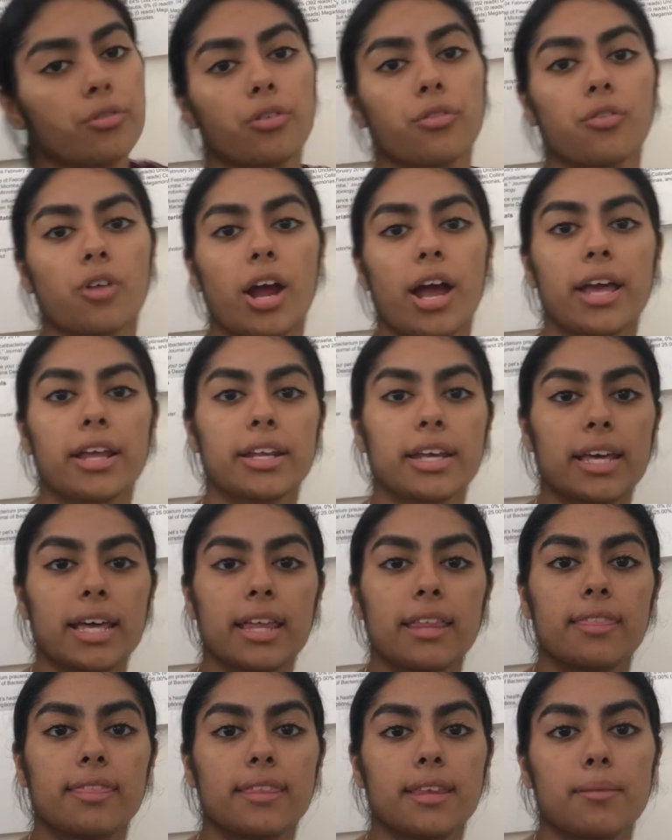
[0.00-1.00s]
of a variety
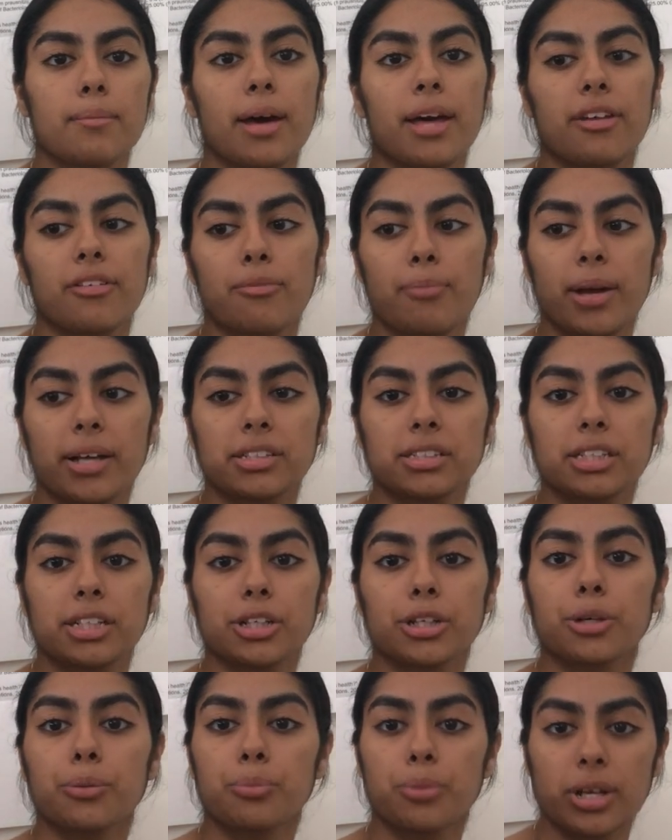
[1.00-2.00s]
in the amount of
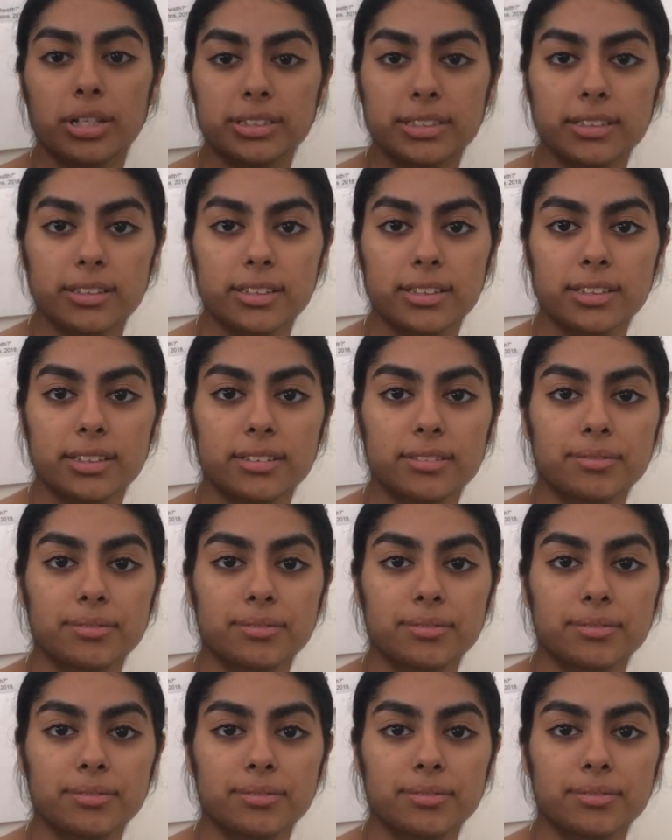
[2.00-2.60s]
bacteria present.